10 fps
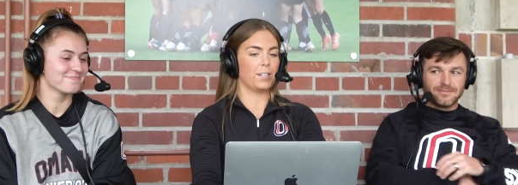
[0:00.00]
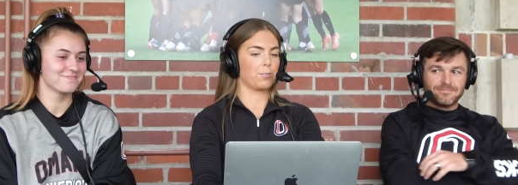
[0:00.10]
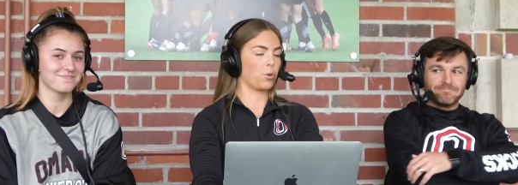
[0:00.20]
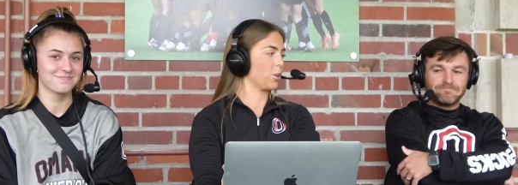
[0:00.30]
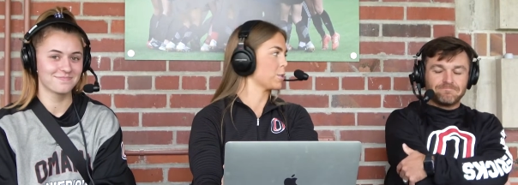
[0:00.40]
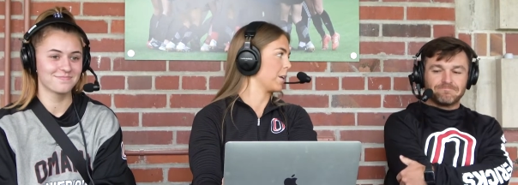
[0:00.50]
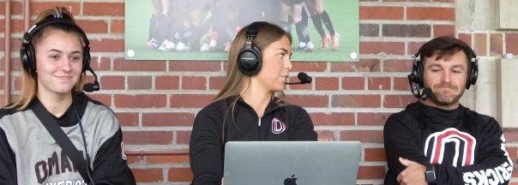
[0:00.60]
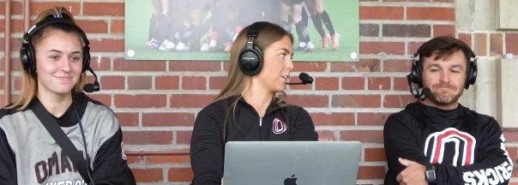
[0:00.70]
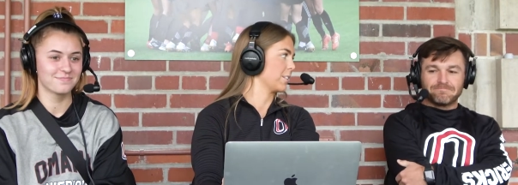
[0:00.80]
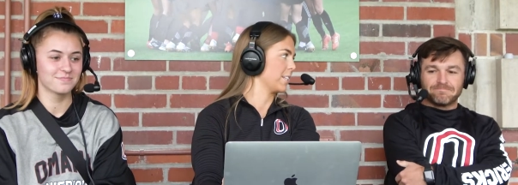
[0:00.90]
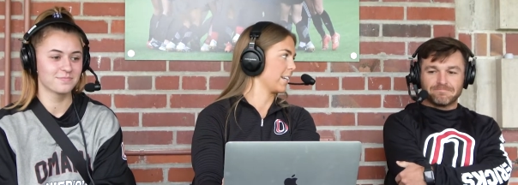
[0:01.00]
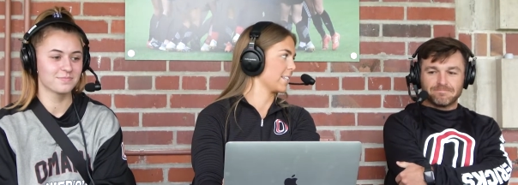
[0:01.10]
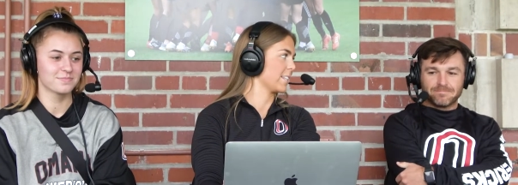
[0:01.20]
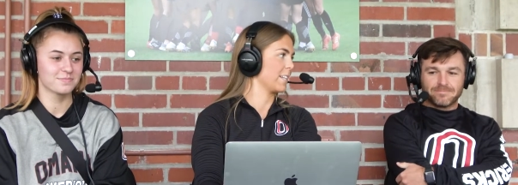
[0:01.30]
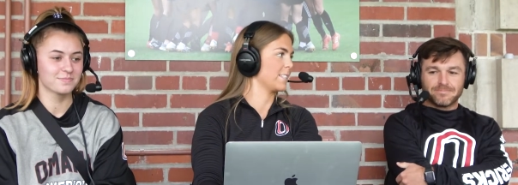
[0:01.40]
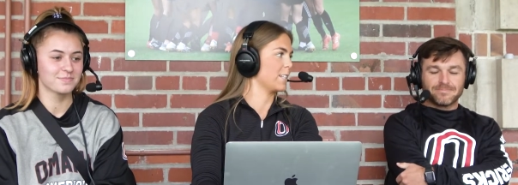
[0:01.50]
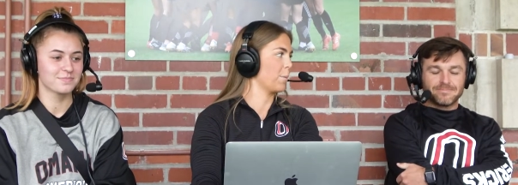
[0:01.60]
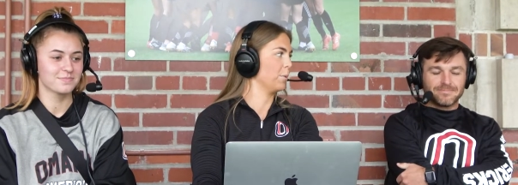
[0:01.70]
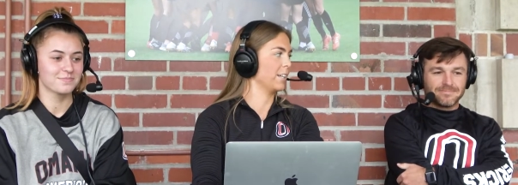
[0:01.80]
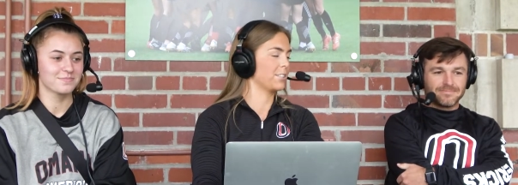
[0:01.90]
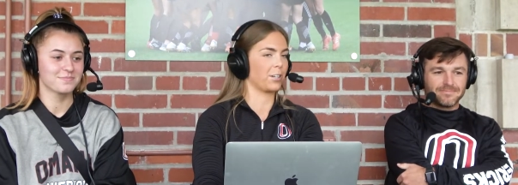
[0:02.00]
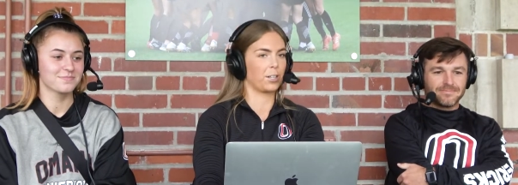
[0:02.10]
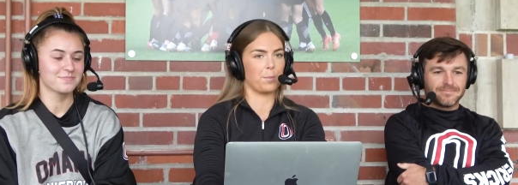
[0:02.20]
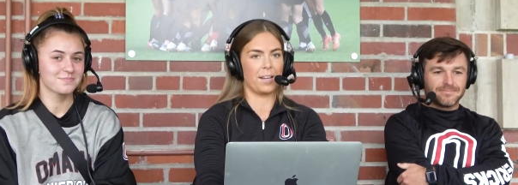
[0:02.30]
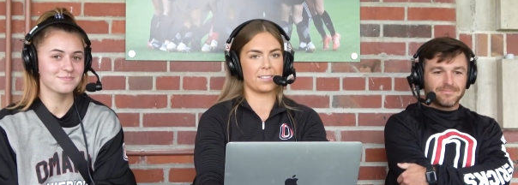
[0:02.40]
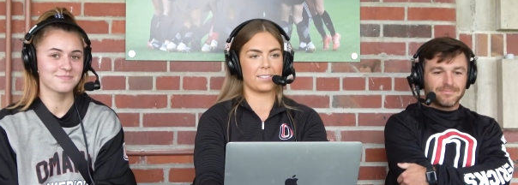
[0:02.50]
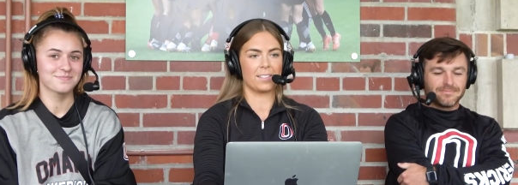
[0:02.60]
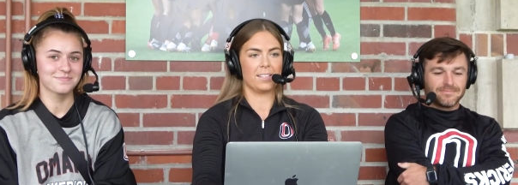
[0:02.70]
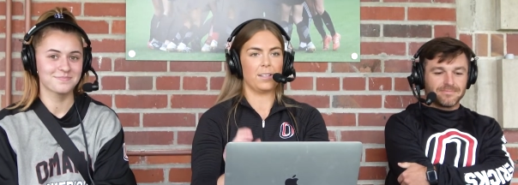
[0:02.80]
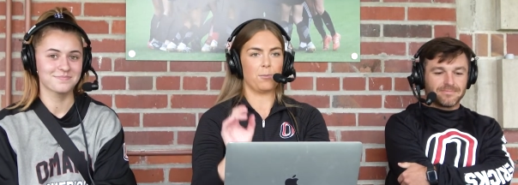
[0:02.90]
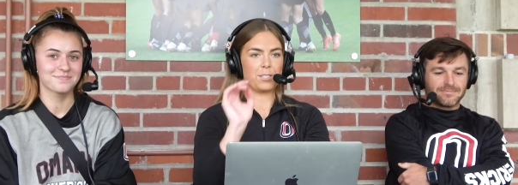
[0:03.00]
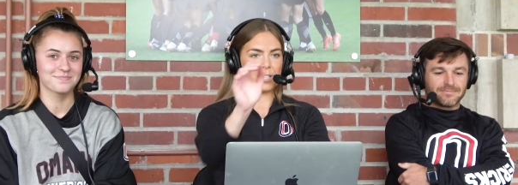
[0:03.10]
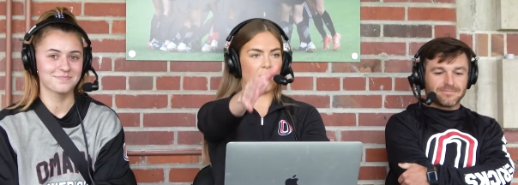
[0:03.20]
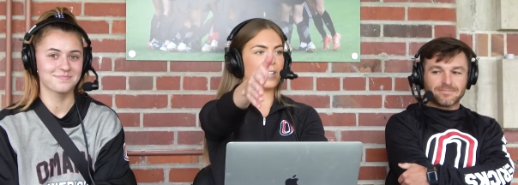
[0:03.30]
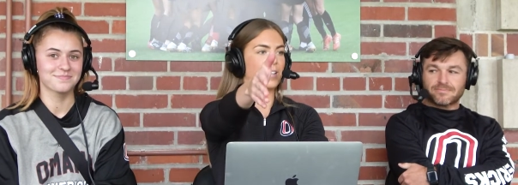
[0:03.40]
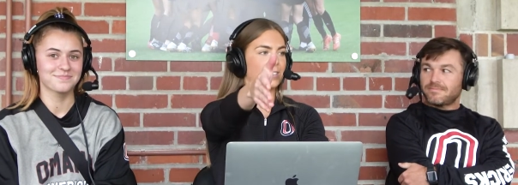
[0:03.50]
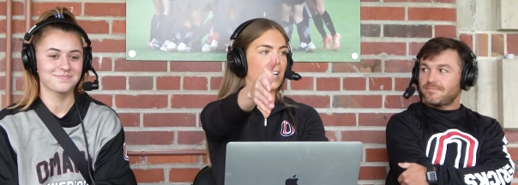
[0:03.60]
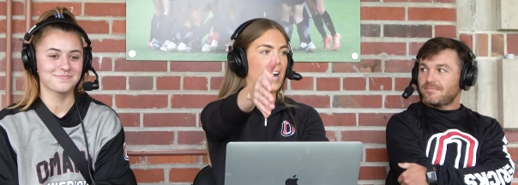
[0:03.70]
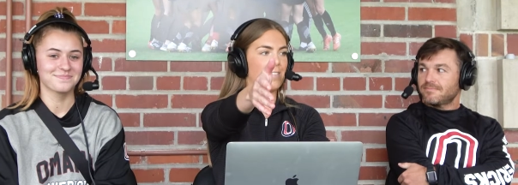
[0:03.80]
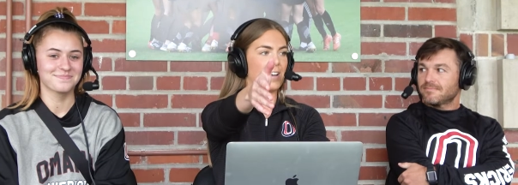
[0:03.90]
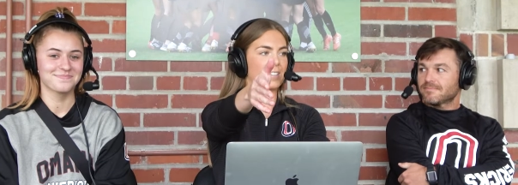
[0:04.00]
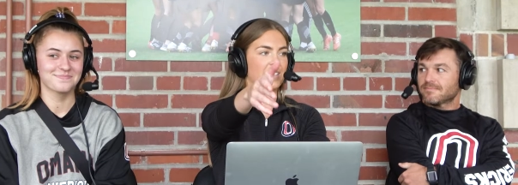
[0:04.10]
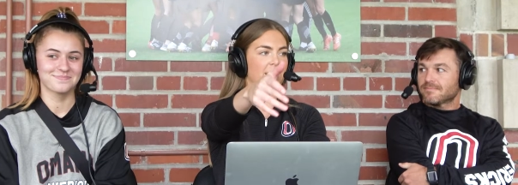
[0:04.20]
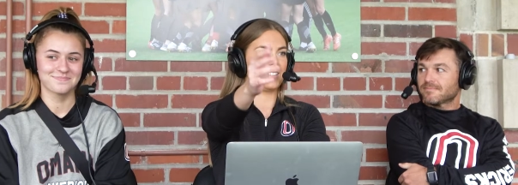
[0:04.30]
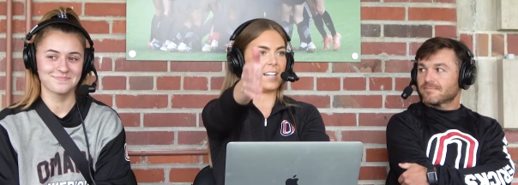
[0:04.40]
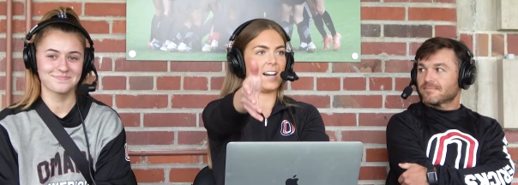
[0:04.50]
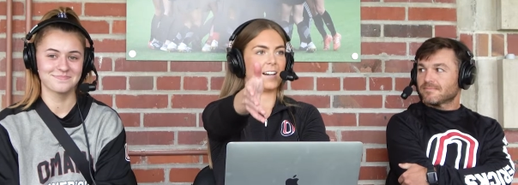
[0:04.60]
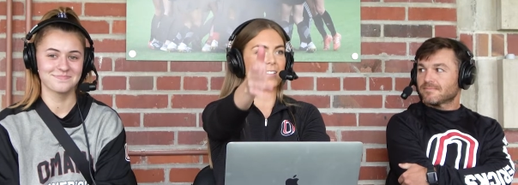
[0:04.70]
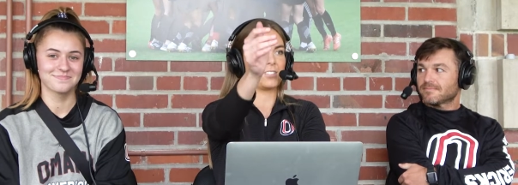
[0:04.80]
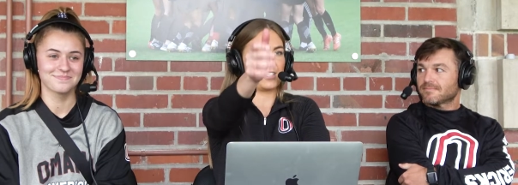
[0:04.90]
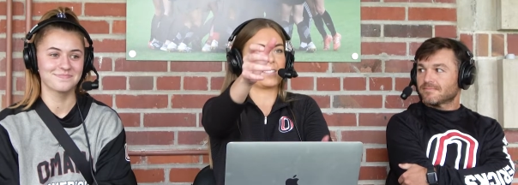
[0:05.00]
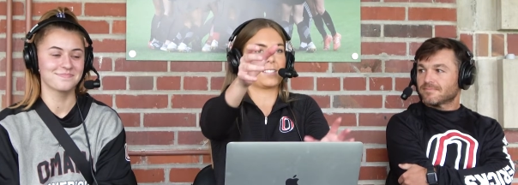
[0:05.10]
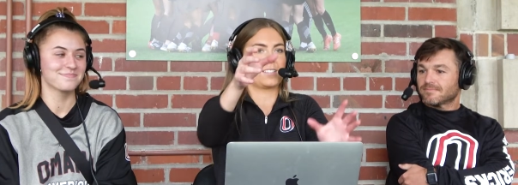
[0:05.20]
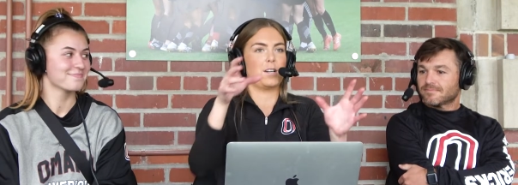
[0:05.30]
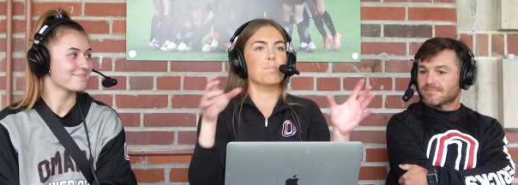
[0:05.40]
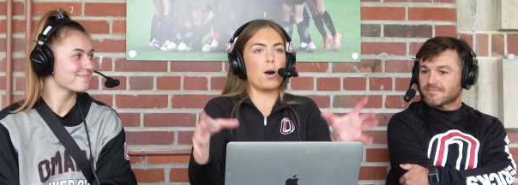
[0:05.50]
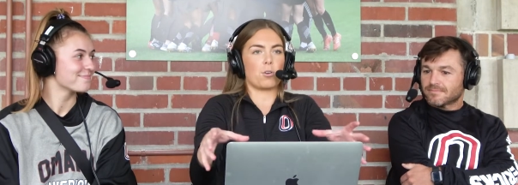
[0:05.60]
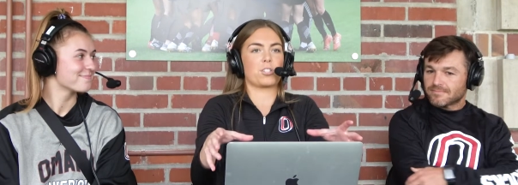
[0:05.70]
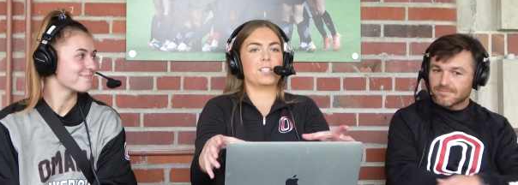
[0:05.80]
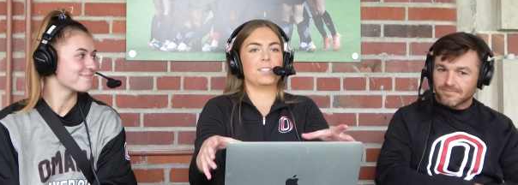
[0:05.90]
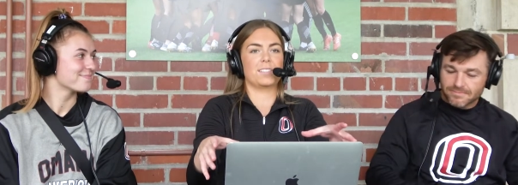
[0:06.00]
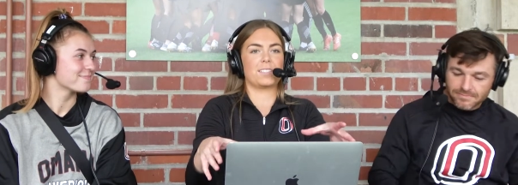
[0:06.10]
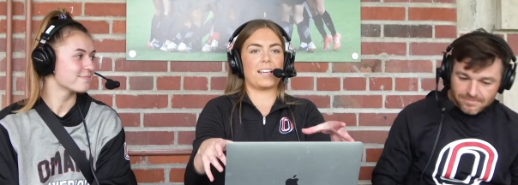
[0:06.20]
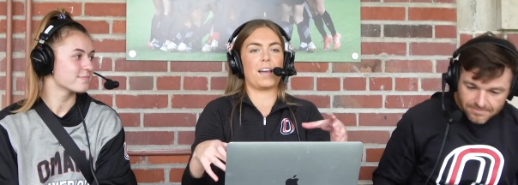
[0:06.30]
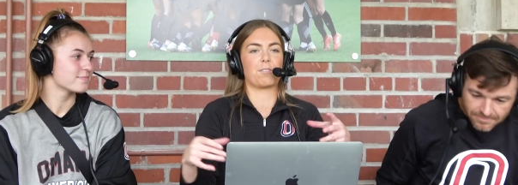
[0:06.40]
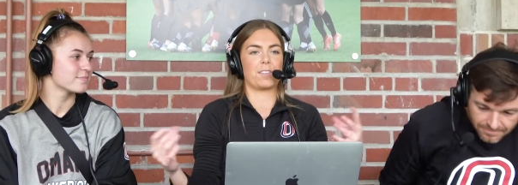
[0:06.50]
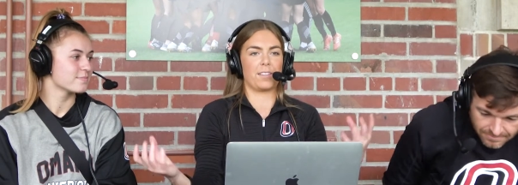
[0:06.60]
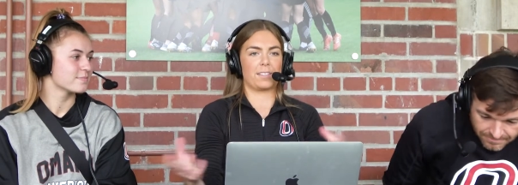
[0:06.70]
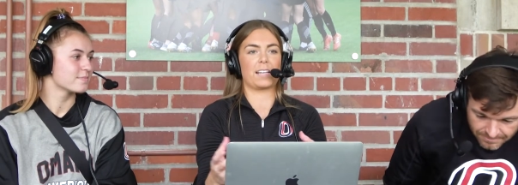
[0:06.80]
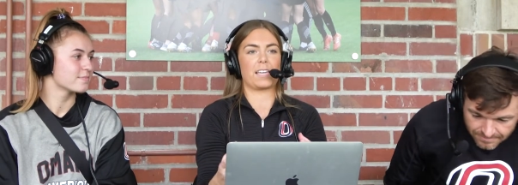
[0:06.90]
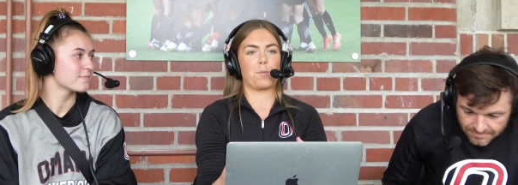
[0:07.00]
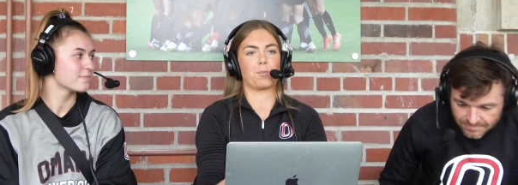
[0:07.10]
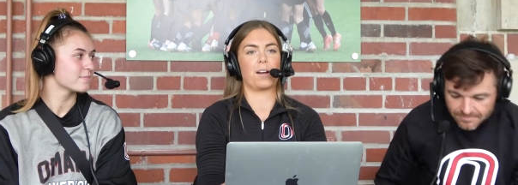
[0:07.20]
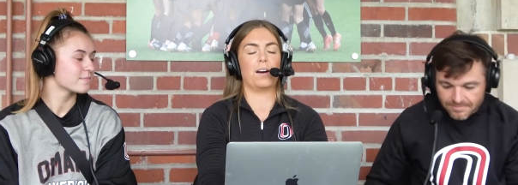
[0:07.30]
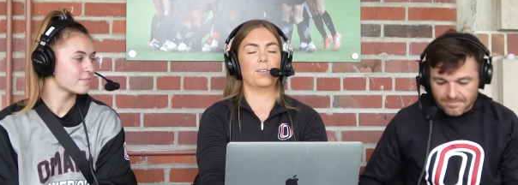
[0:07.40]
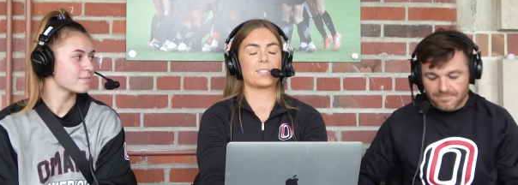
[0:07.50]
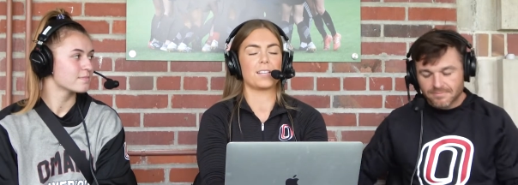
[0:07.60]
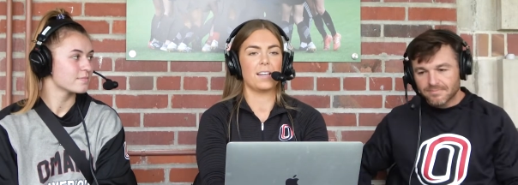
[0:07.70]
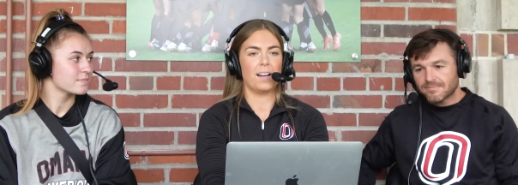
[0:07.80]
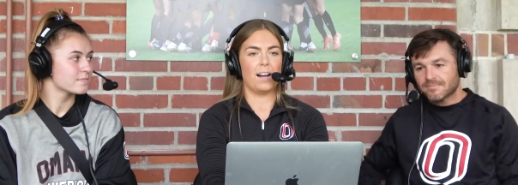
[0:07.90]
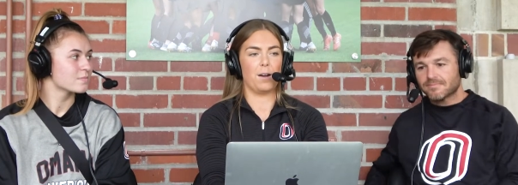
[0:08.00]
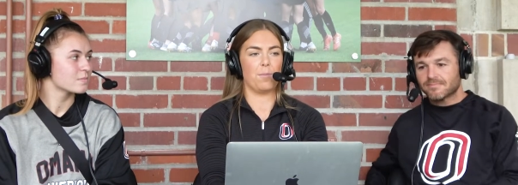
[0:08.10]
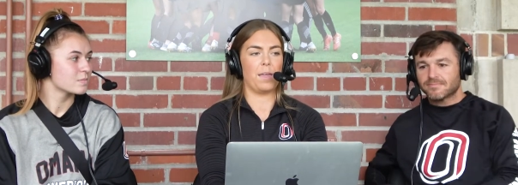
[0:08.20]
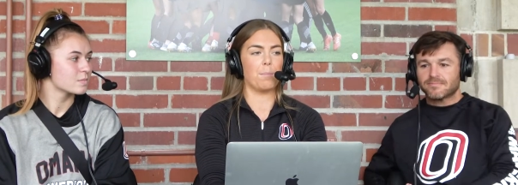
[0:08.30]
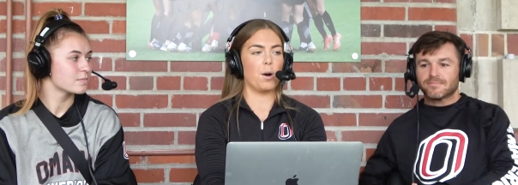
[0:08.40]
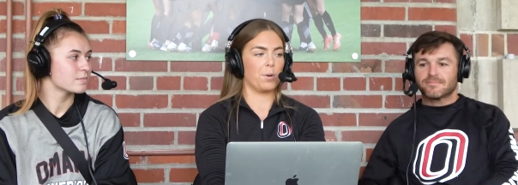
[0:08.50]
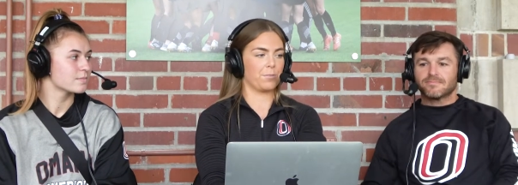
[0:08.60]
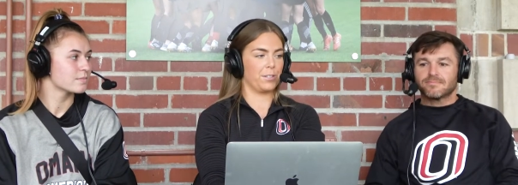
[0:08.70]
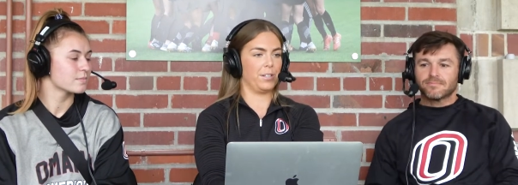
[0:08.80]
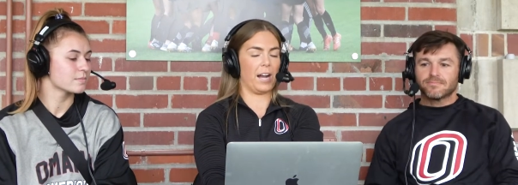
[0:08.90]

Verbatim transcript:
Speaker 1: and, of course, punching your ticket to the NCAA tournament. We saw it here live at Caniglia, just the emotions and everything that came around that moment for you